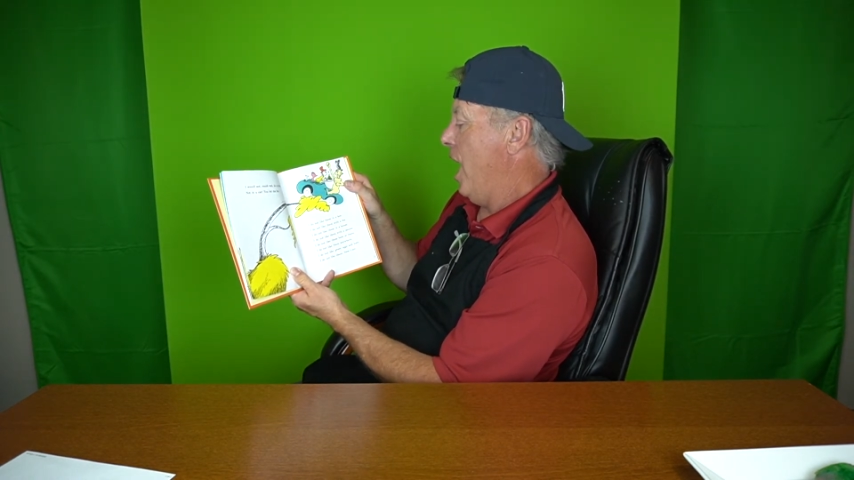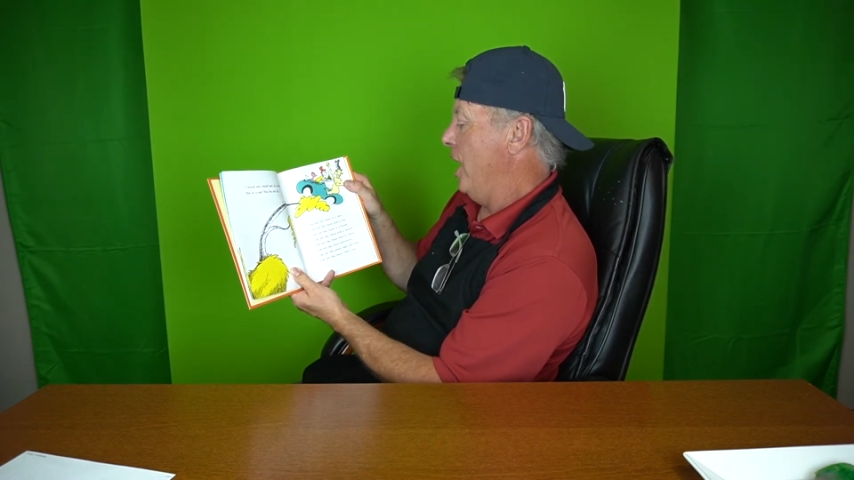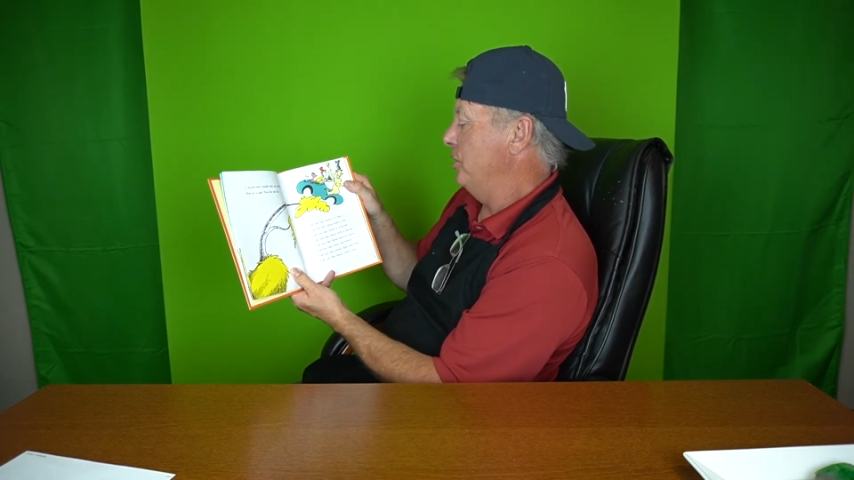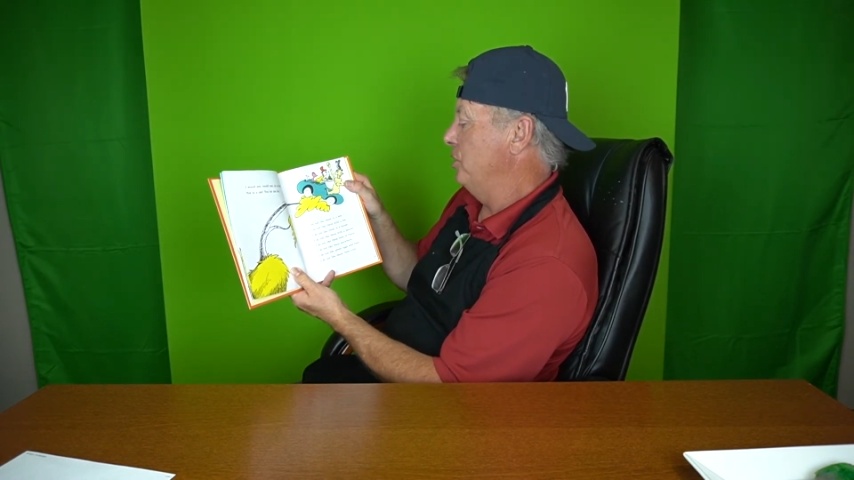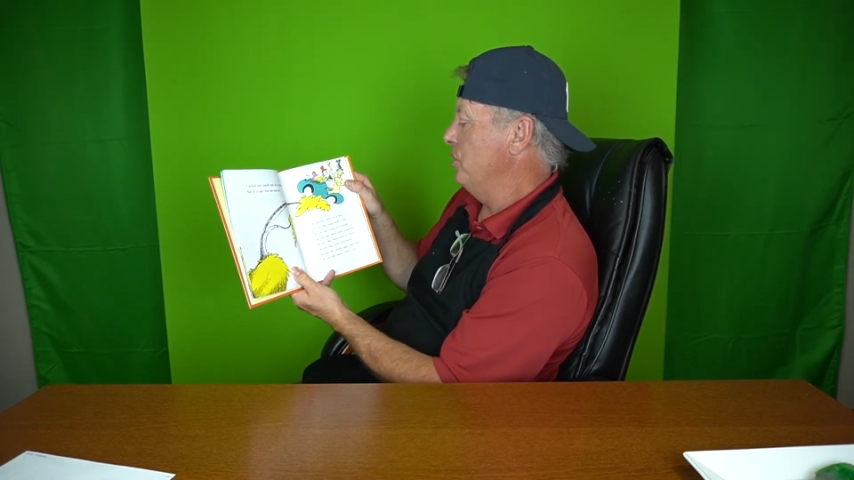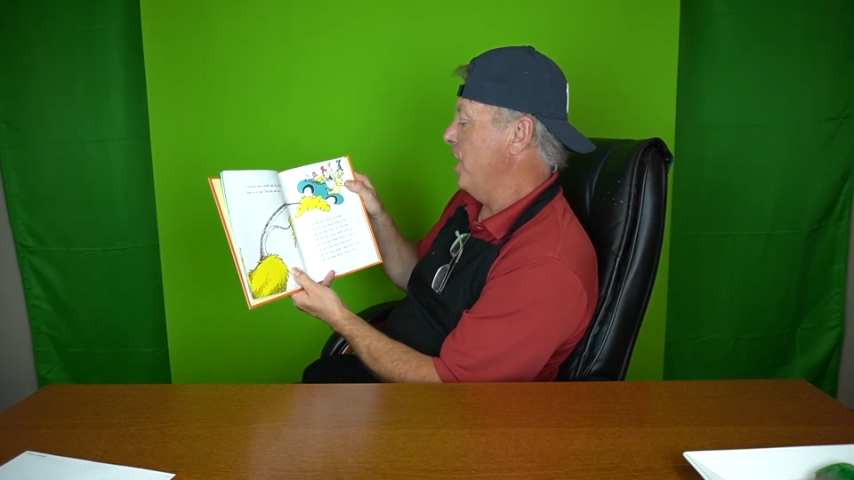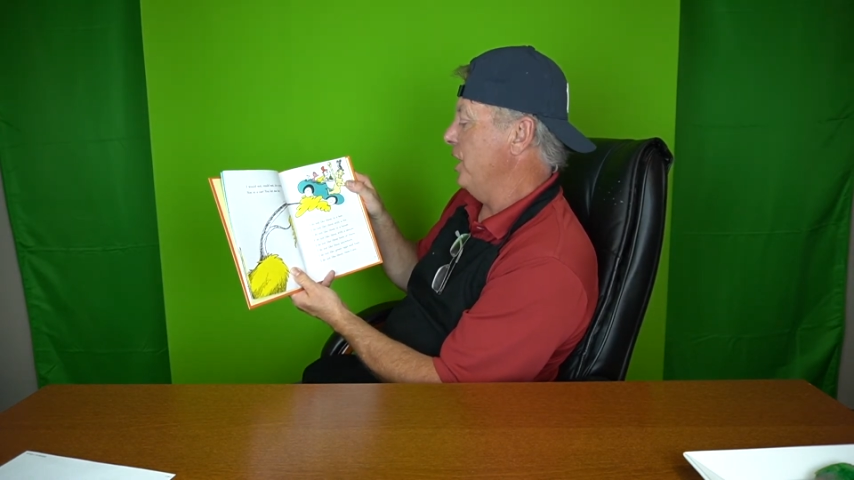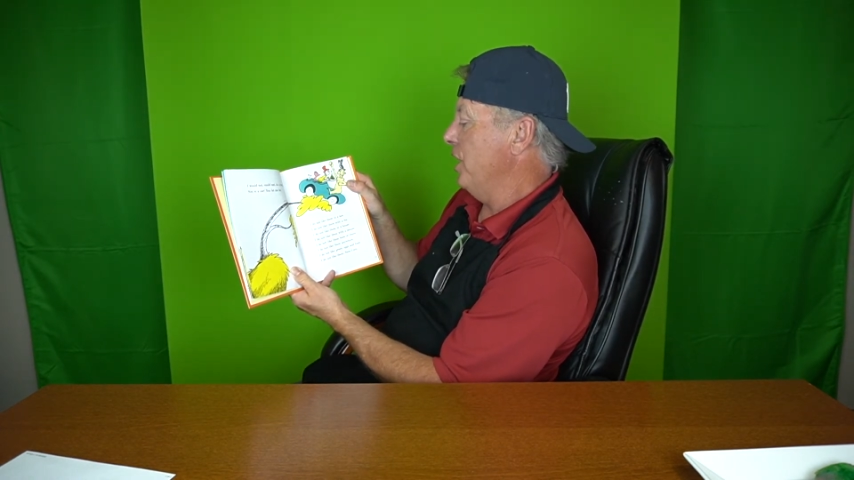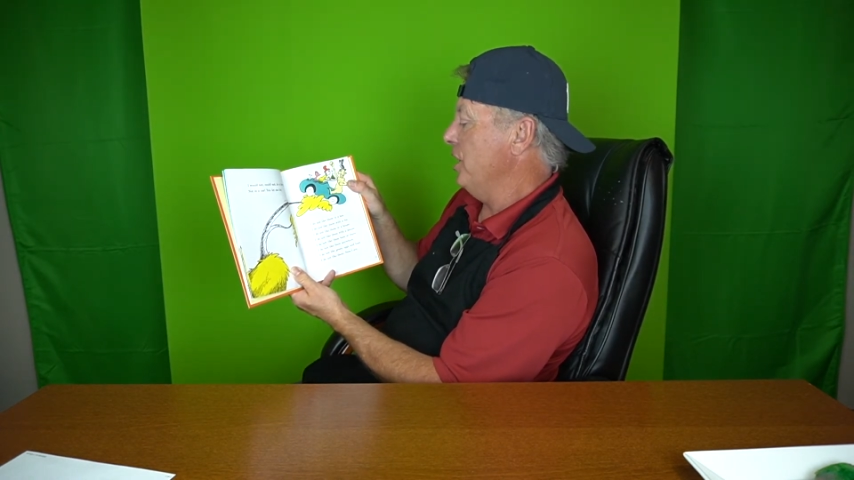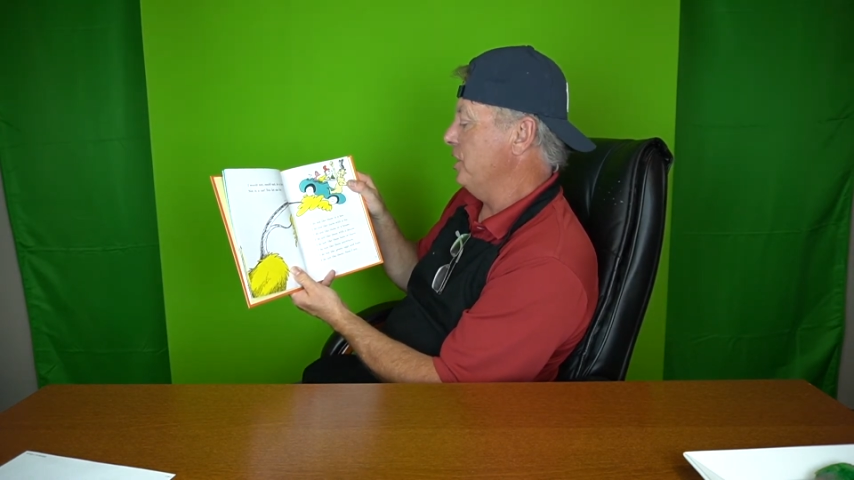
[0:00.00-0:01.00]
I do
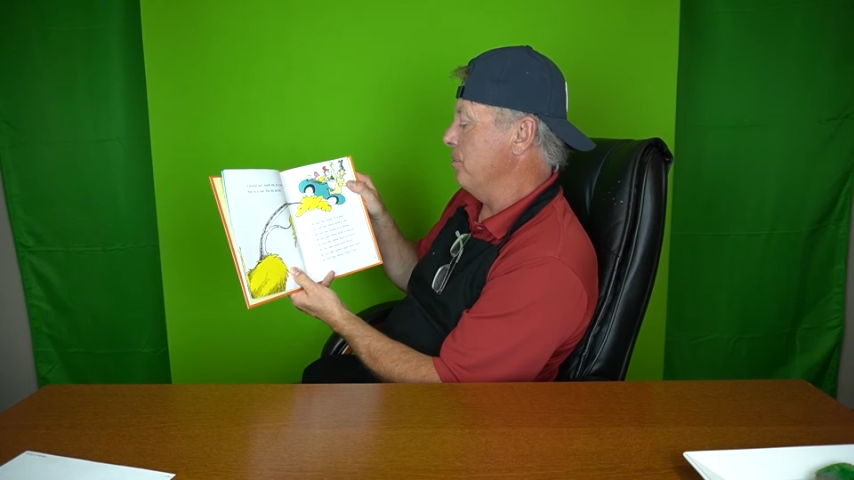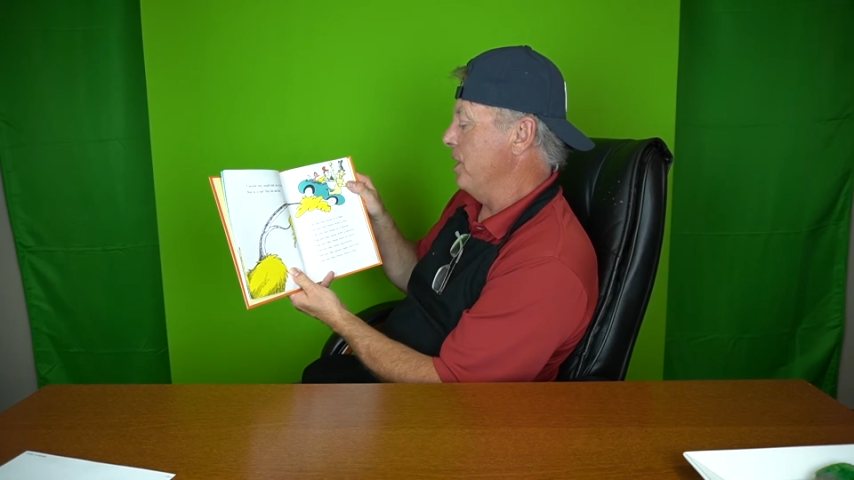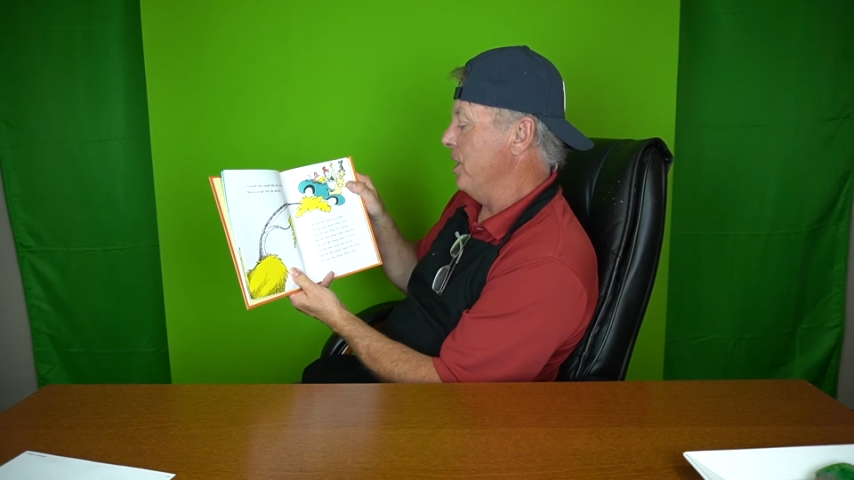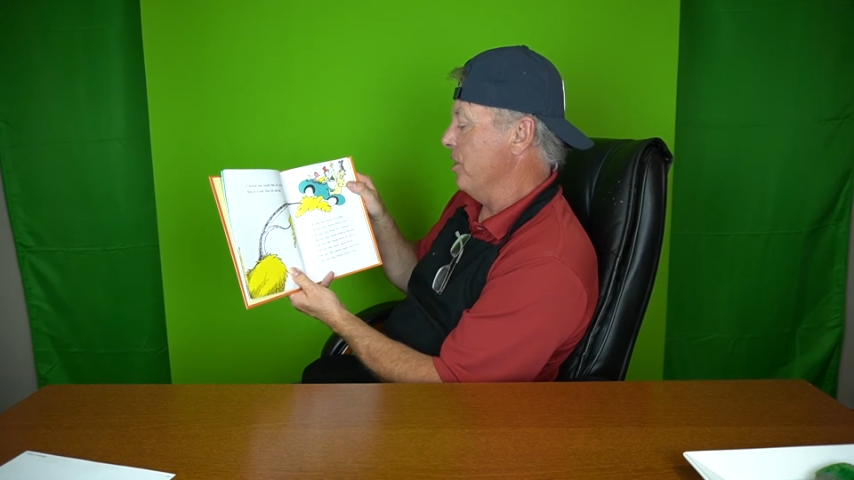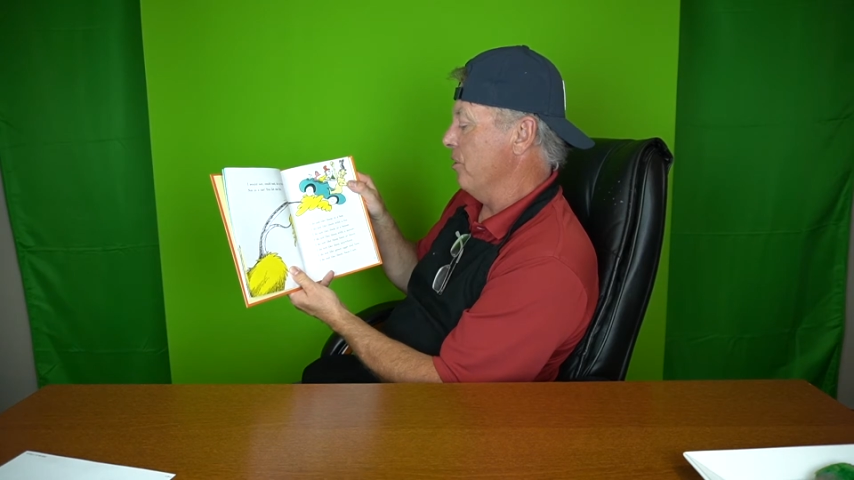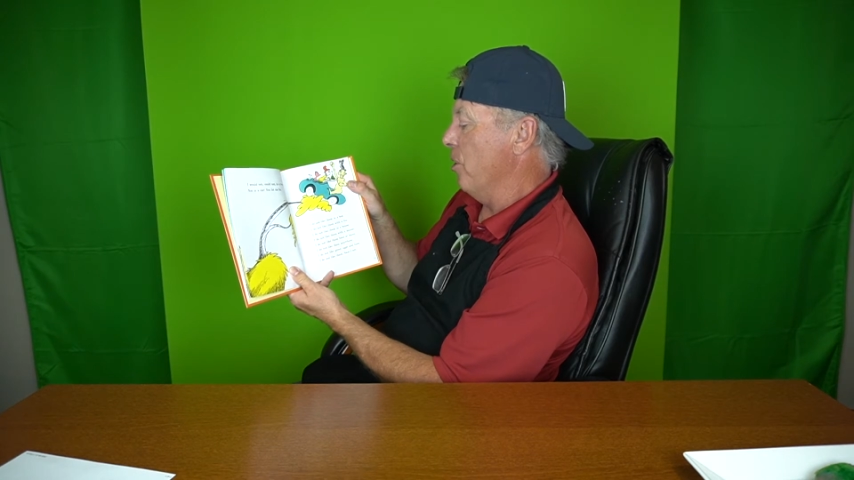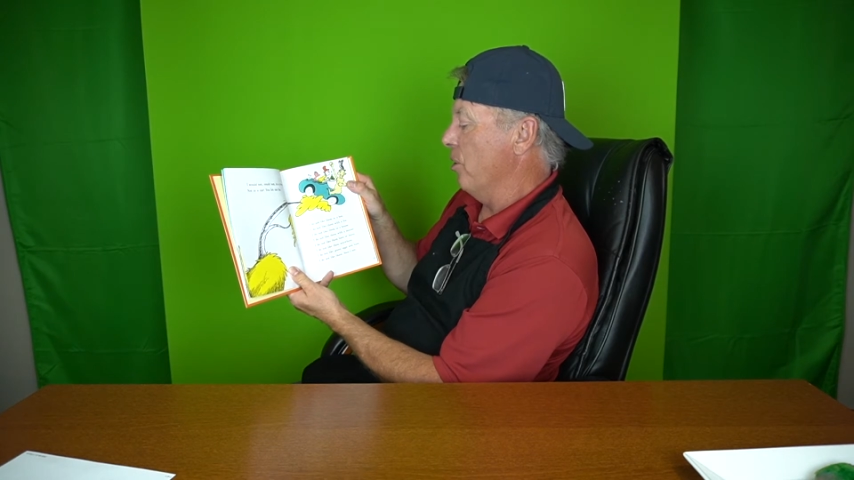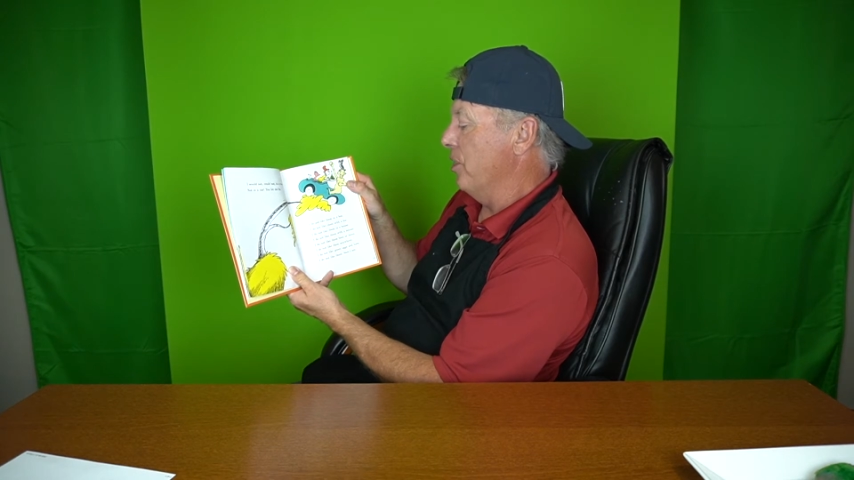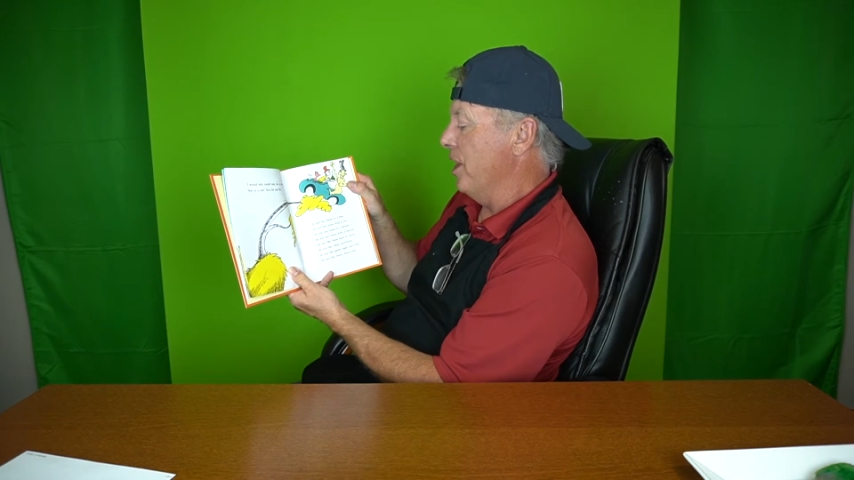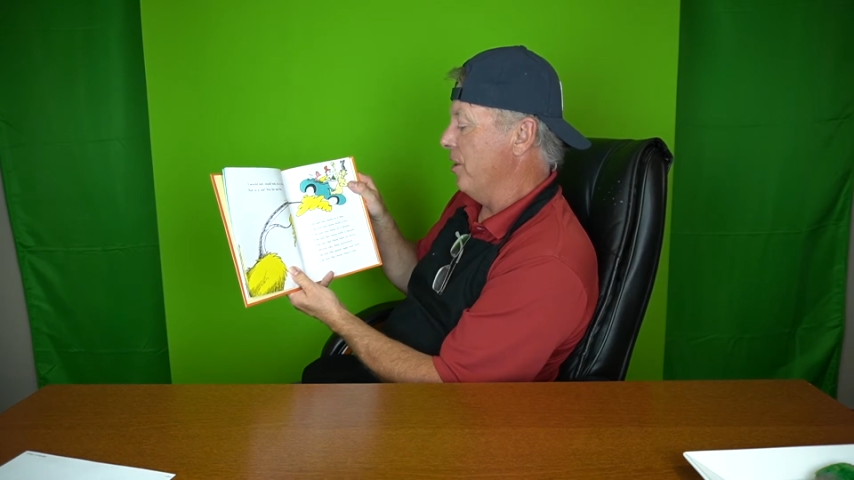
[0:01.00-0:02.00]
not like them here
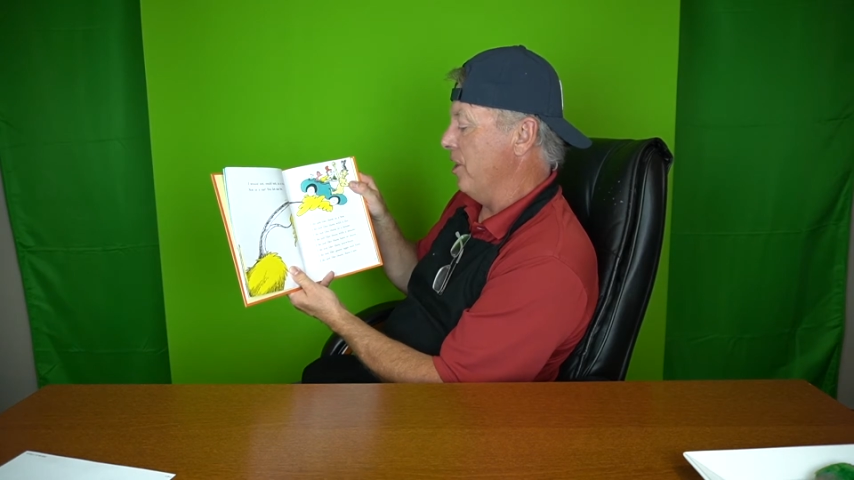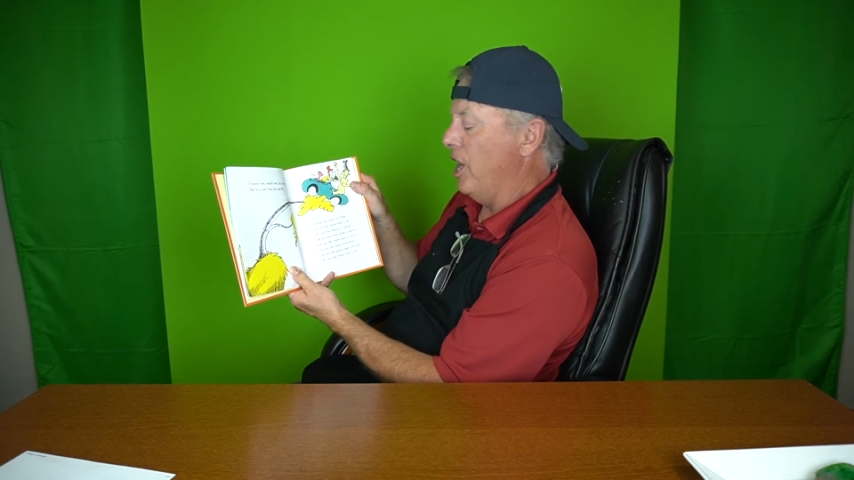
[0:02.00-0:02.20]
or there.